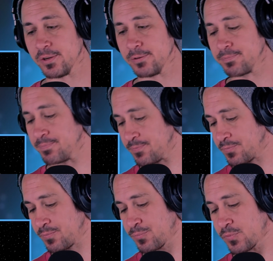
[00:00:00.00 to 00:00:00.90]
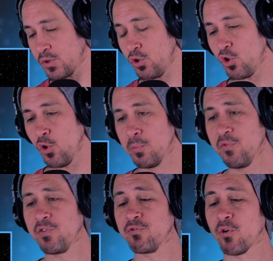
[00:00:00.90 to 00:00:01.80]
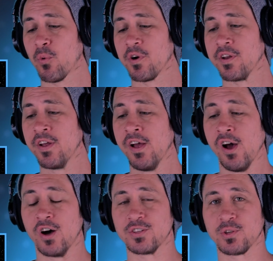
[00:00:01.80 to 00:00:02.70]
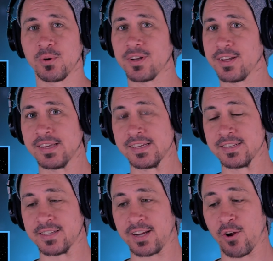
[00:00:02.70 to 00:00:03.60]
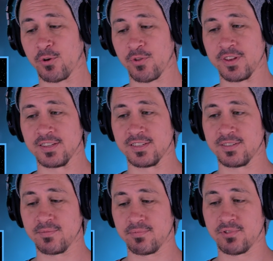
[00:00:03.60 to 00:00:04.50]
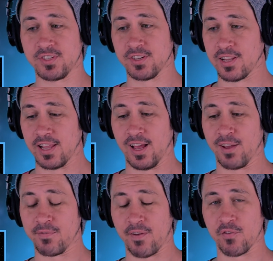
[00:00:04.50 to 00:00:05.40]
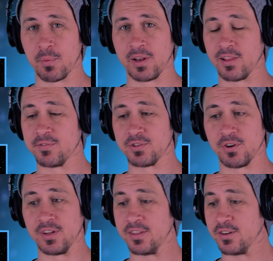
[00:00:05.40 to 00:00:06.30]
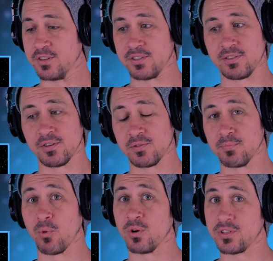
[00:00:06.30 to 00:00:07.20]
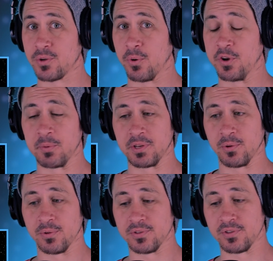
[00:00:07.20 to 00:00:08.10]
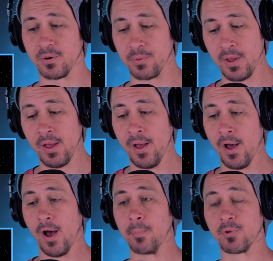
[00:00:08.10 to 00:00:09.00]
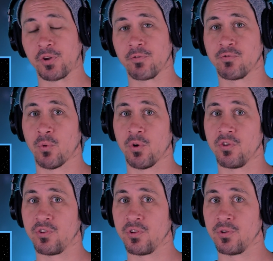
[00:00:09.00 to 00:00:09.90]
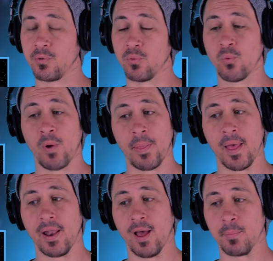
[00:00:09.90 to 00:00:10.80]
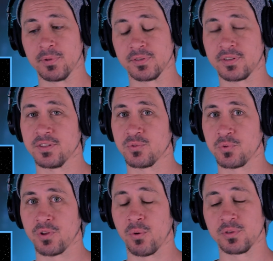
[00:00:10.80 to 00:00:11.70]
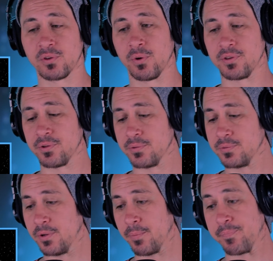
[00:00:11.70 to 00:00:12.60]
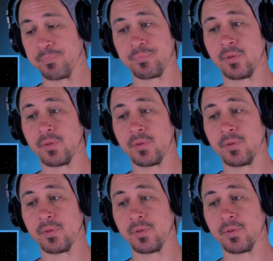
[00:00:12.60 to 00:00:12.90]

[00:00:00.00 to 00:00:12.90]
So moving forward, Ahsoka is a character that is still alive. Everybody loves her, and there's more story to be told. So I'm looking forward to when that happens, because we know it's going to. So